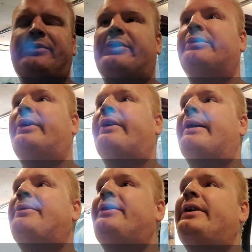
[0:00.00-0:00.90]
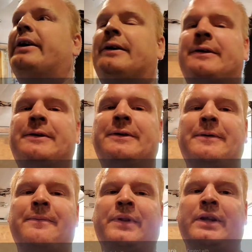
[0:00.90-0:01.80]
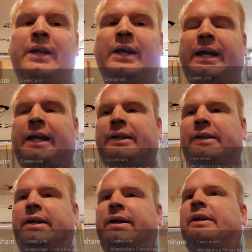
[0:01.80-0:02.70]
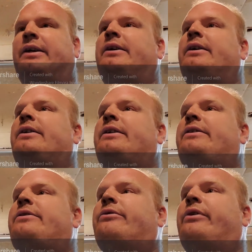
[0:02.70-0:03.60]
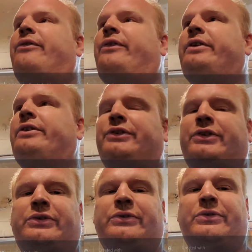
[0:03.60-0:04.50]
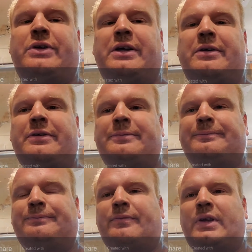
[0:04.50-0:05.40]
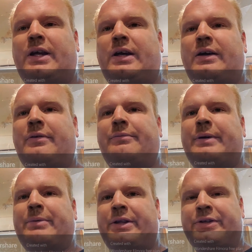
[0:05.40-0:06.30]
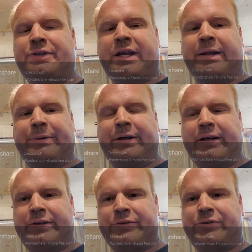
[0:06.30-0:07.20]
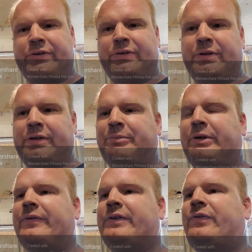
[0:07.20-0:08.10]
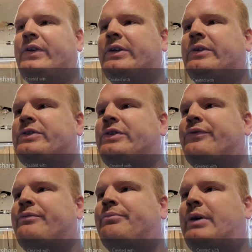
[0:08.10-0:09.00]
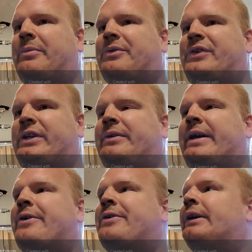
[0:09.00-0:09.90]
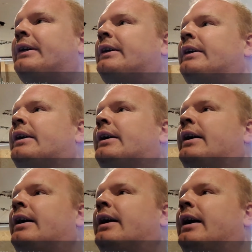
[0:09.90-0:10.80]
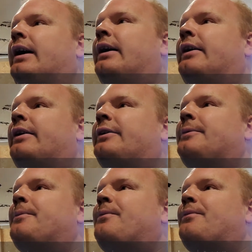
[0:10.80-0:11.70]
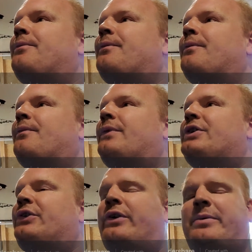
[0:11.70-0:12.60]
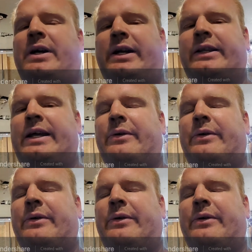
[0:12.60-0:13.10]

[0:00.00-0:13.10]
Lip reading: so I grabbed it there. And the reveal to my brother's camper, as the previous video that you've probably seen now. The story behind that